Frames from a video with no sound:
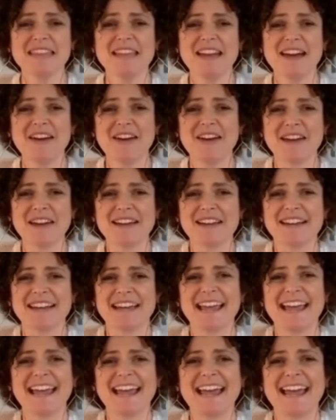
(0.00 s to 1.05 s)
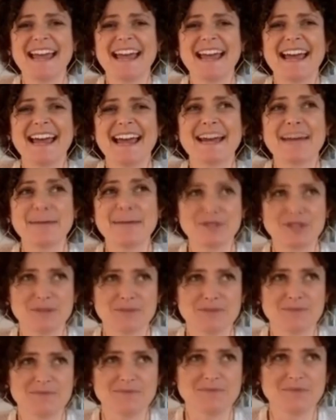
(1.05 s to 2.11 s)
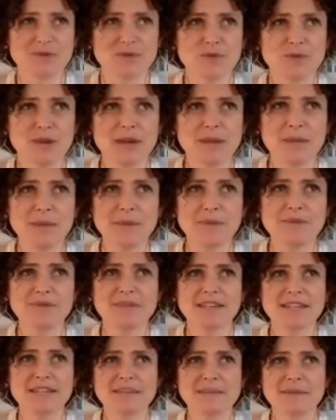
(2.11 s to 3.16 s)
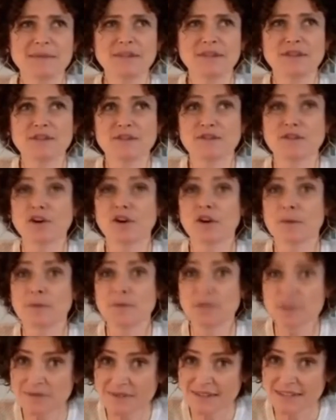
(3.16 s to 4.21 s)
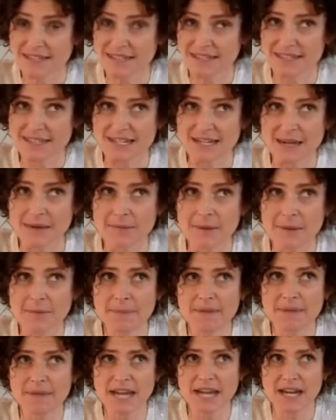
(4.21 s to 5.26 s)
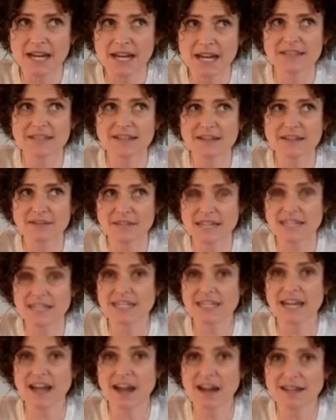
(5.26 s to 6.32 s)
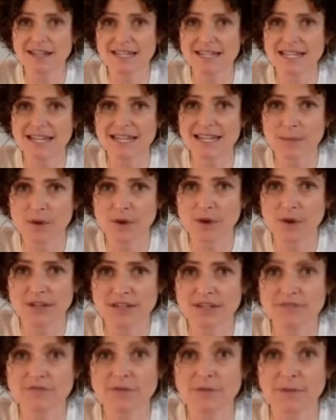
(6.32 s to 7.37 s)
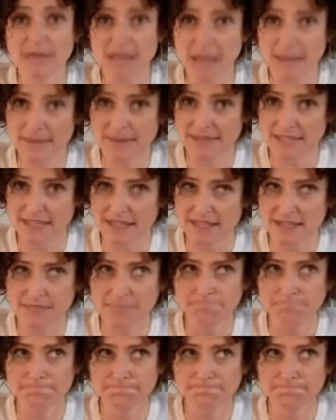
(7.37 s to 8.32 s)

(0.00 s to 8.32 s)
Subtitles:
Okay, and number 2, red pepper flakes may be good for our immune system because of the antioxidant components from the capsaicin.